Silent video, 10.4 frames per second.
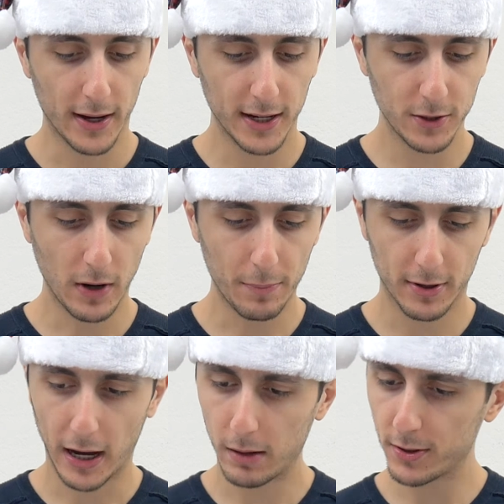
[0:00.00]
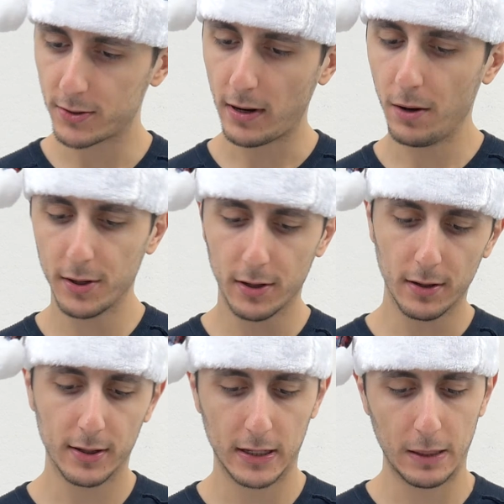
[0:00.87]
Oh, I guess you wrap your cables around
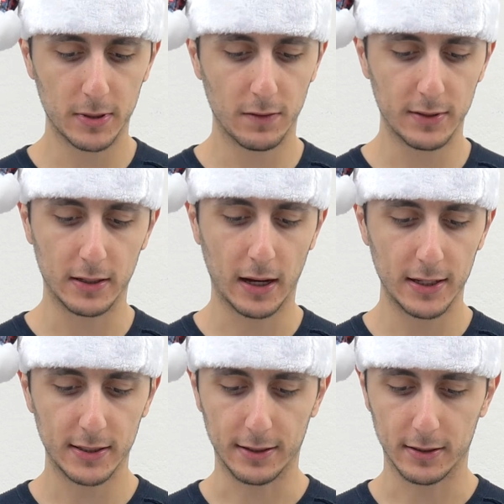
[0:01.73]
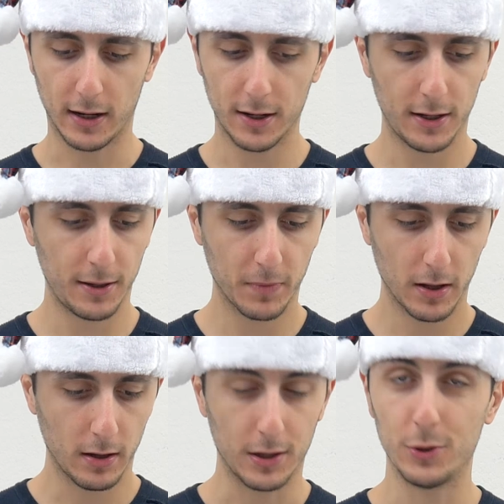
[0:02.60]
here and it keeps everything nice and tidy,